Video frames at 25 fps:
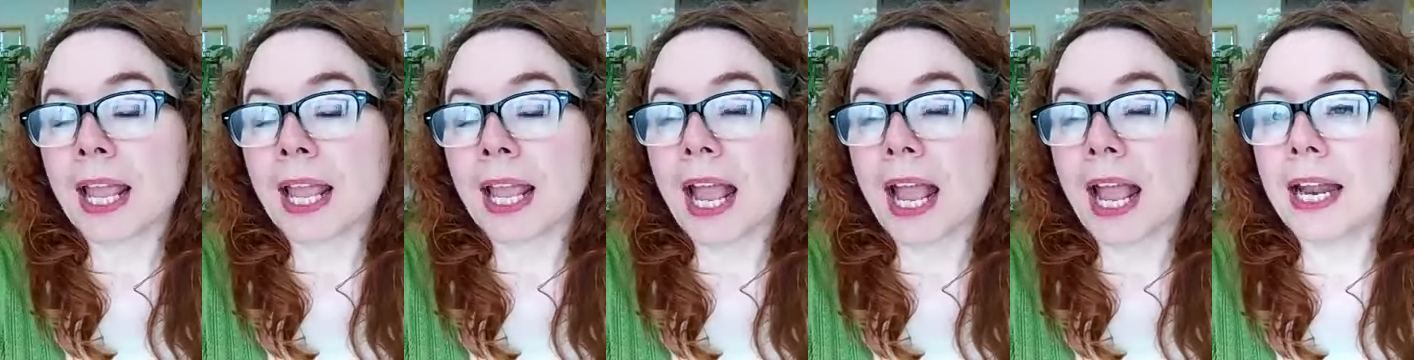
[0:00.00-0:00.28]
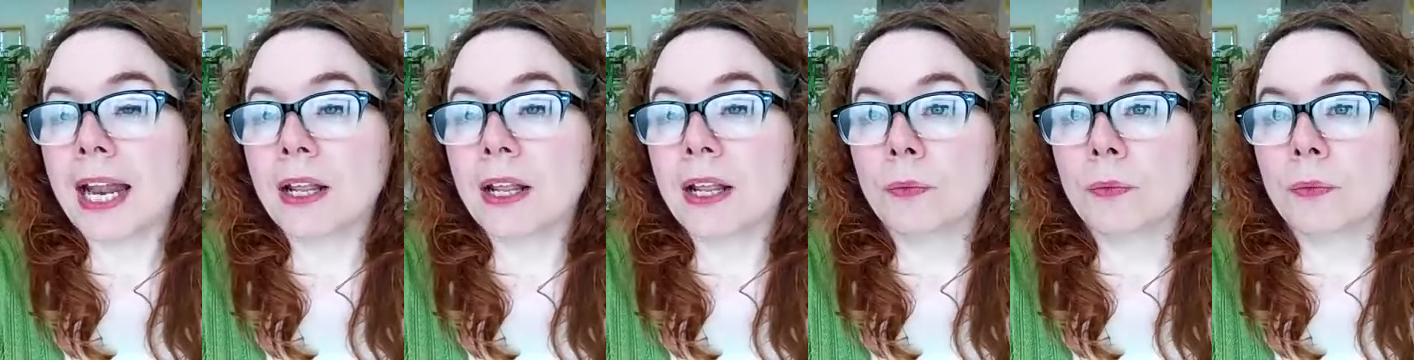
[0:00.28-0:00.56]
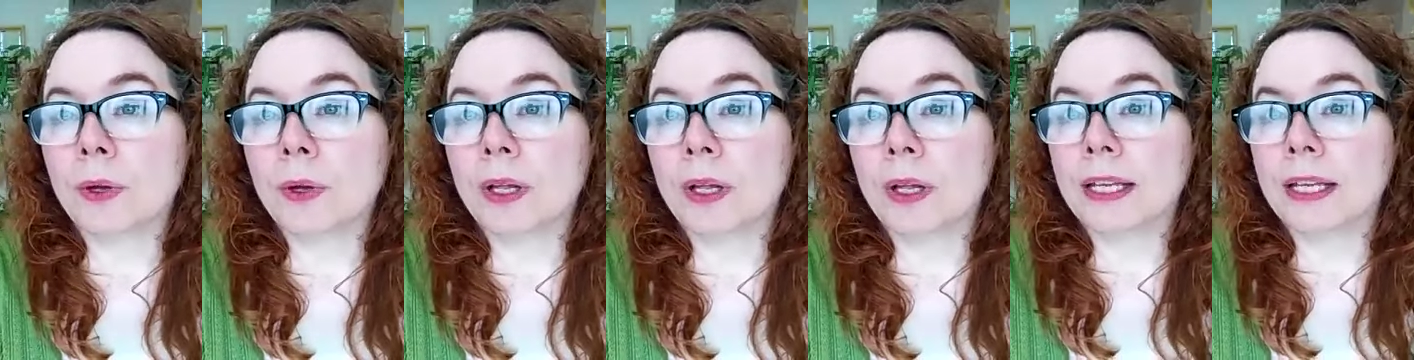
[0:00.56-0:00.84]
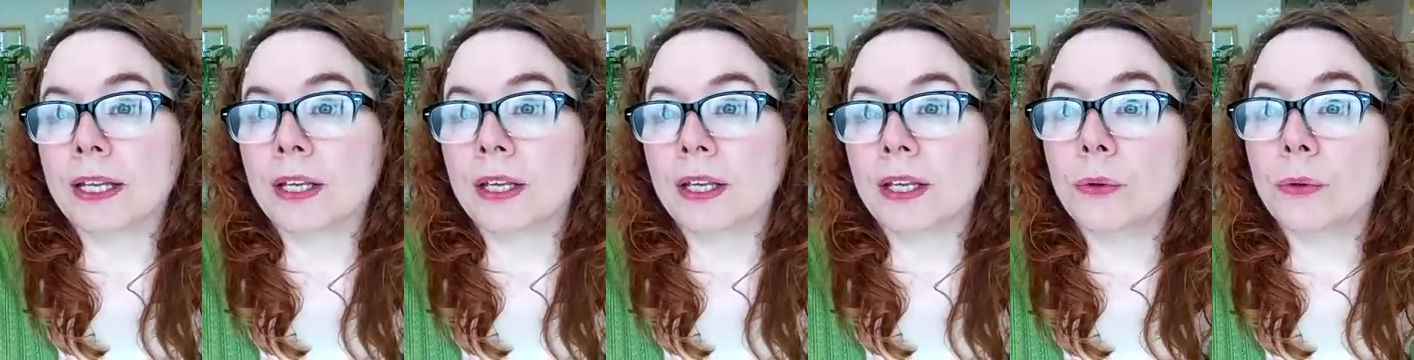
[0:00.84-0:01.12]
Anyone that
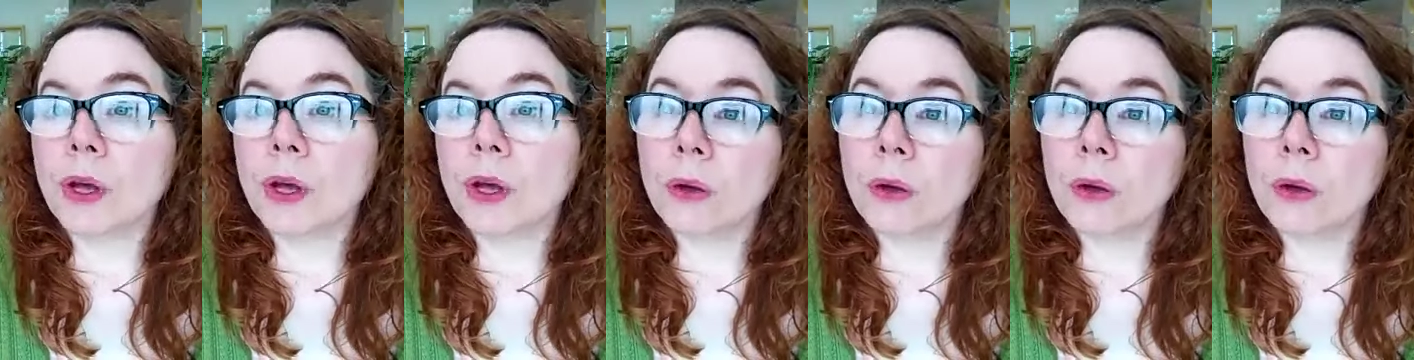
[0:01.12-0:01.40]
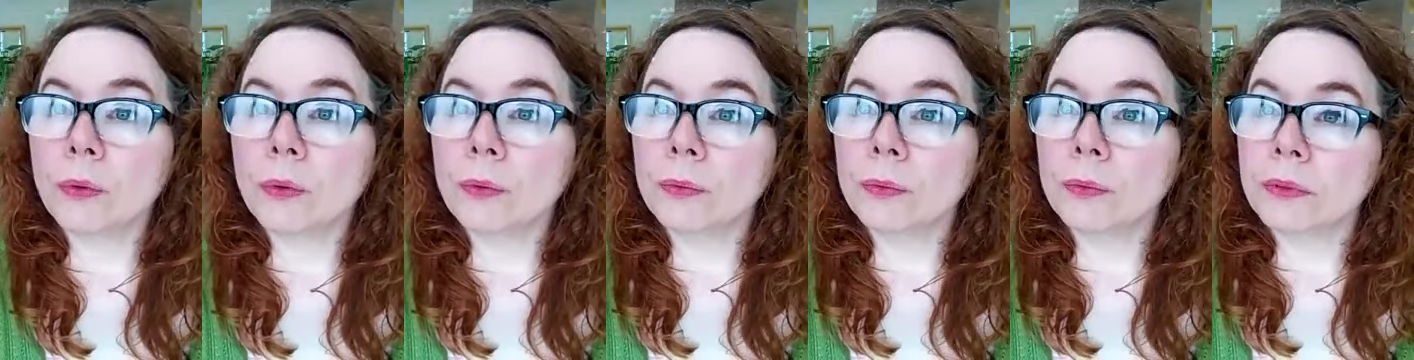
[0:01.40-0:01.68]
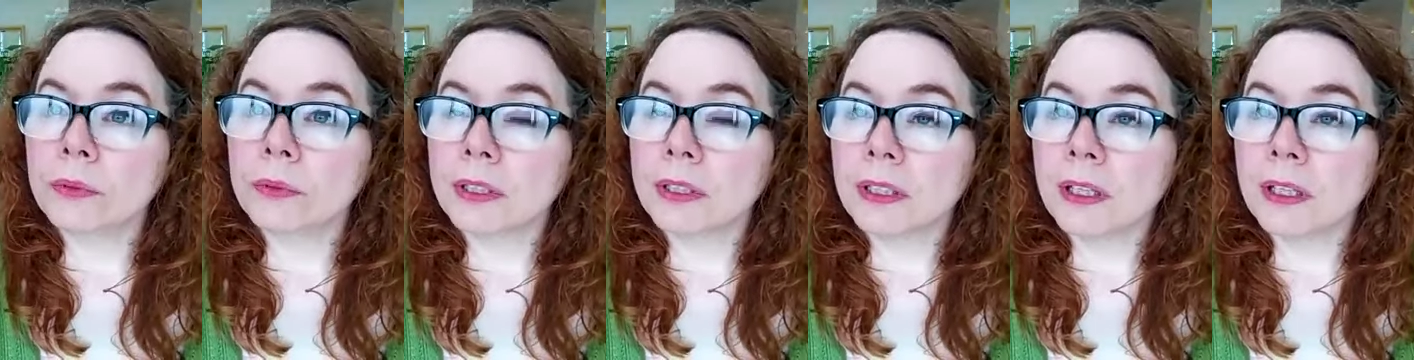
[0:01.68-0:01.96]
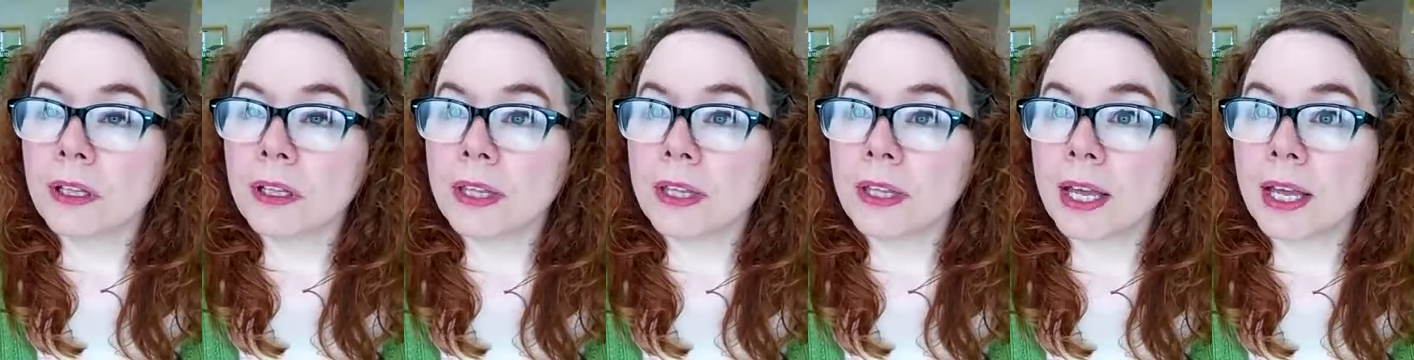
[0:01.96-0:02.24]
you know
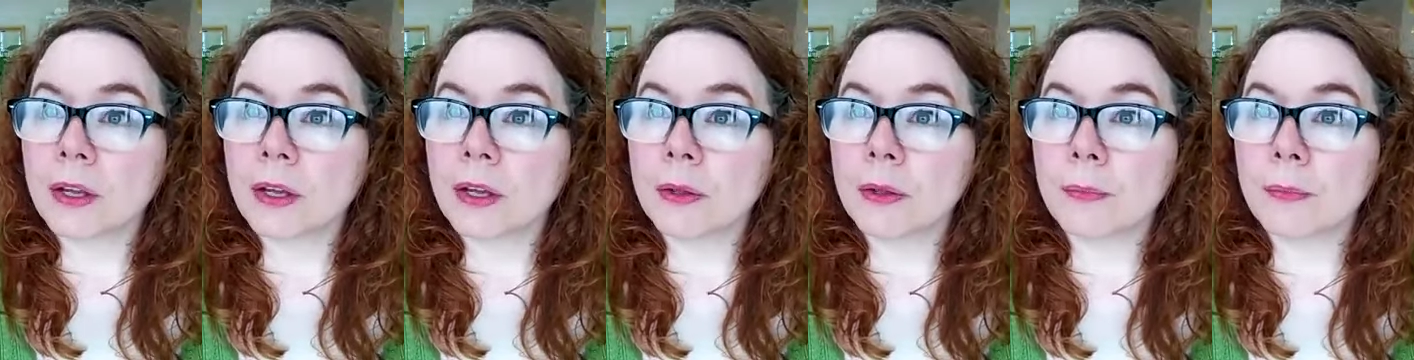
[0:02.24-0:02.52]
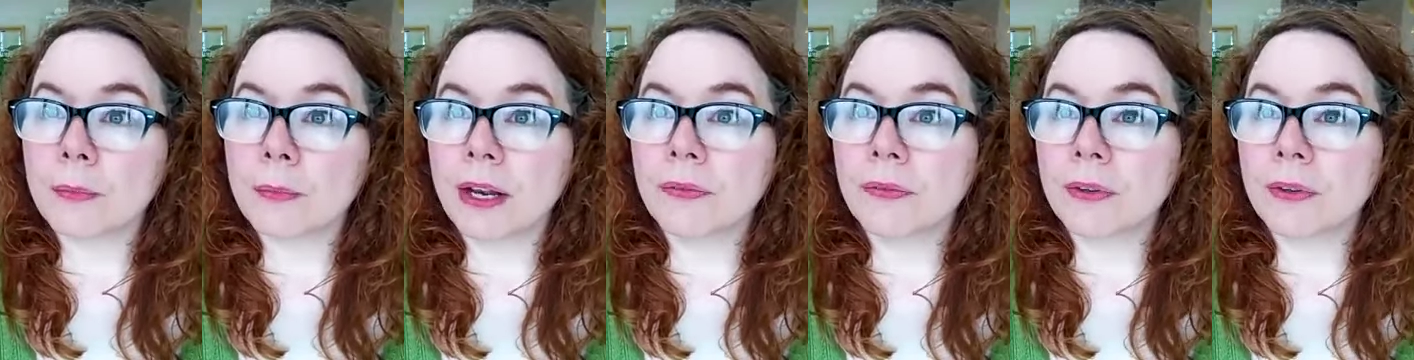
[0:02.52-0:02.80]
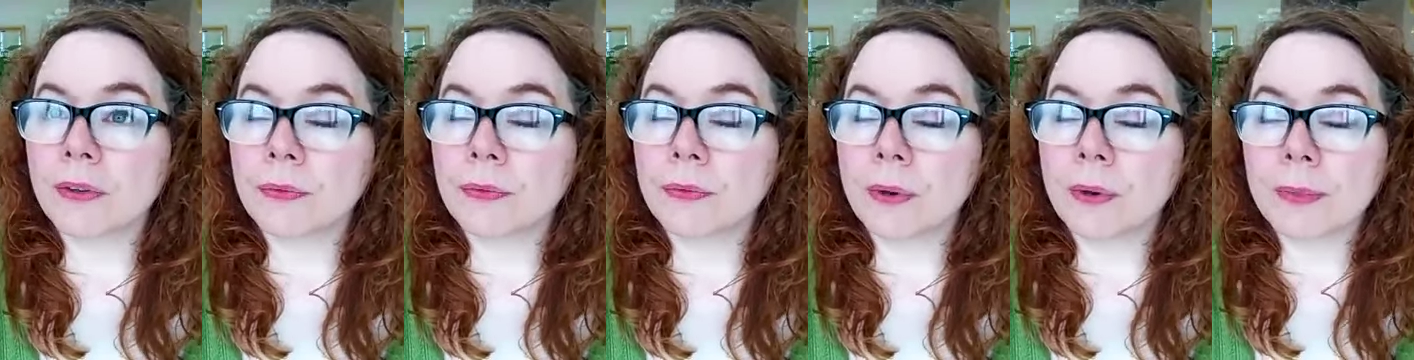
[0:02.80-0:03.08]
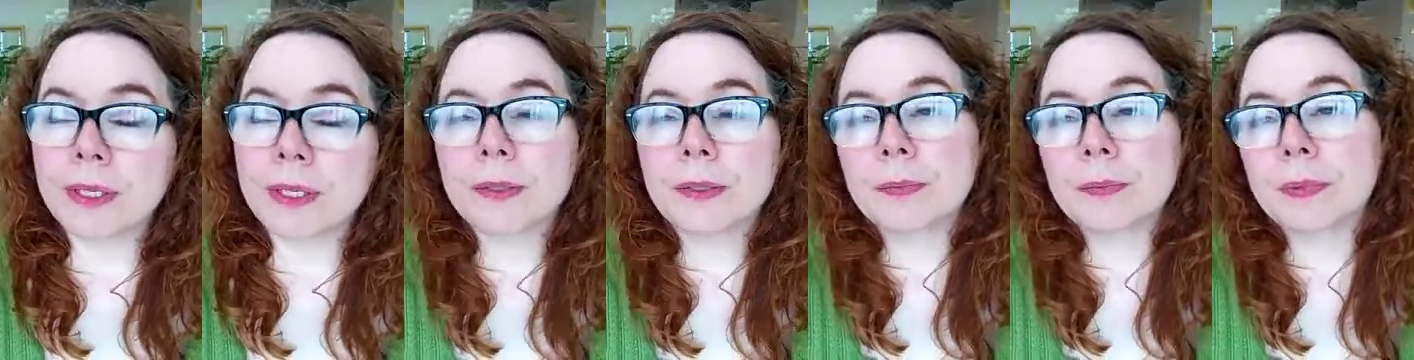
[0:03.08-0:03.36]
that could benefit from
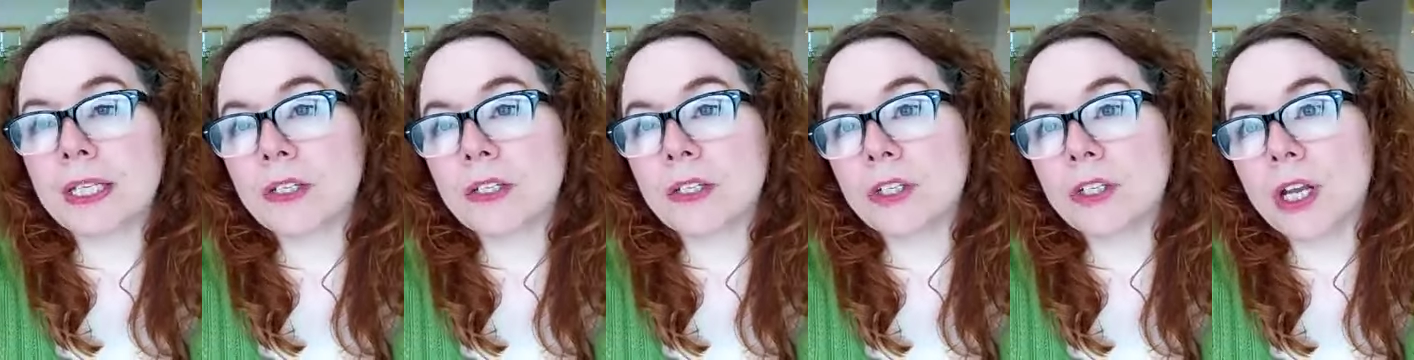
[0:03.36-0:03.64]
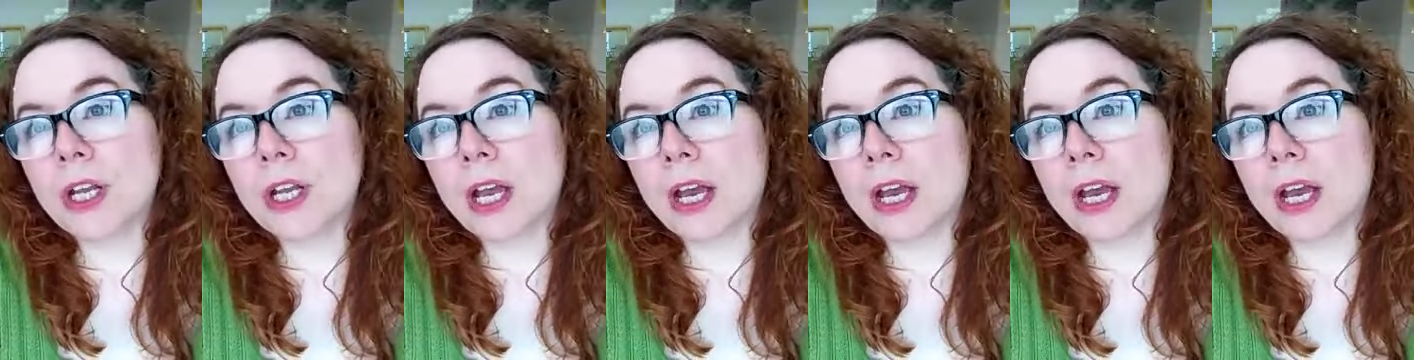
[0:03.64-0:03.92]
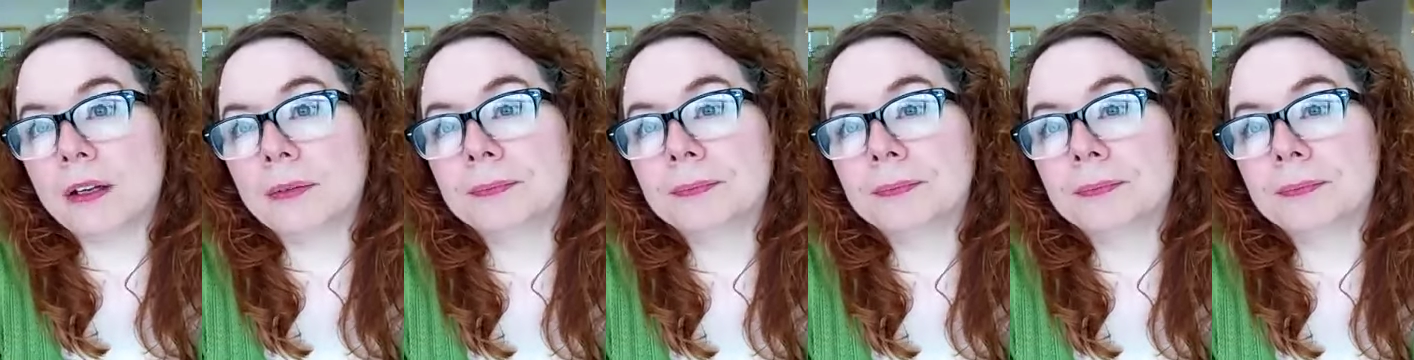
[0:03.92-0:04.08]
this, please share.